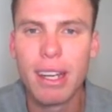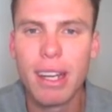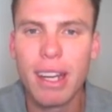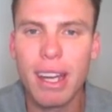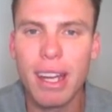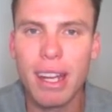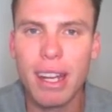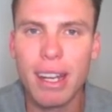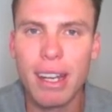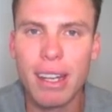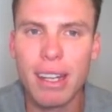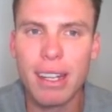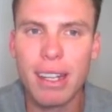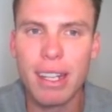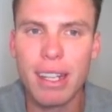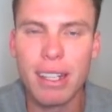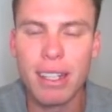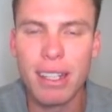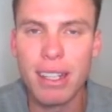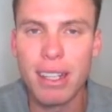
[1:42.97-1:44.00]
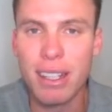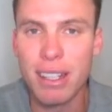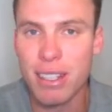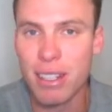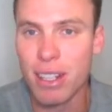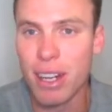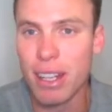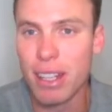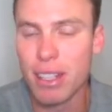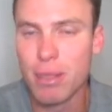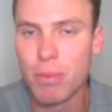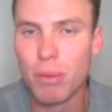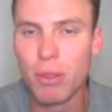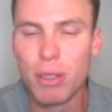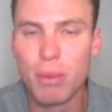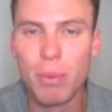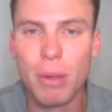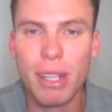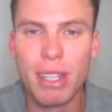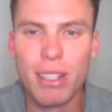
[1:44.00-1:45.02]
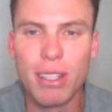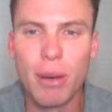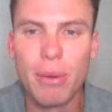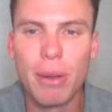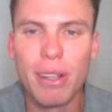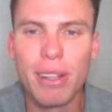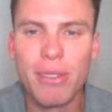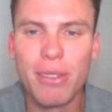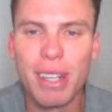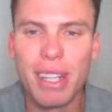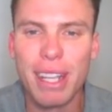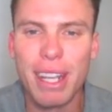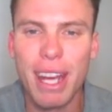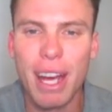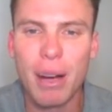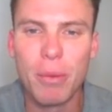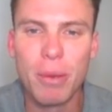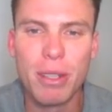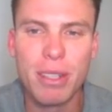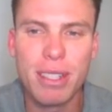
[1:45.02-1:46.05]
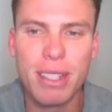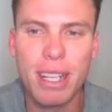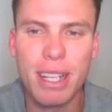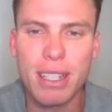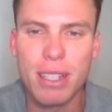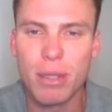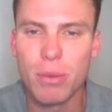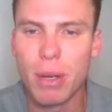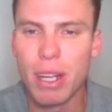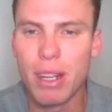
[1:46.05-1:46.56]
in in a, in a, side that's was pretty dominant with the Cowboys, and that's sweet.